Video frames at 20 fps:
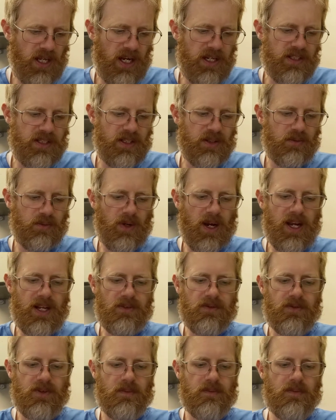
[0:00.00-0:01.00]
I did right
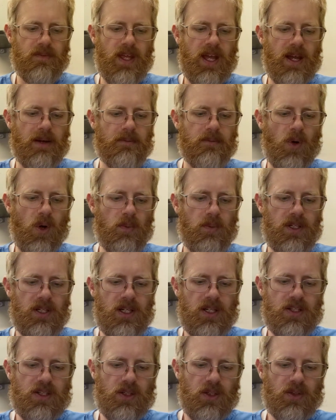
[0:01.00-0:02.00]
from that moment
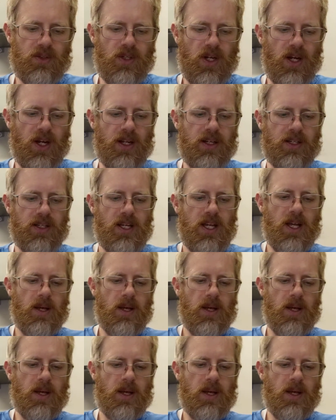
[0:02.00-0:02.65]
until dawn,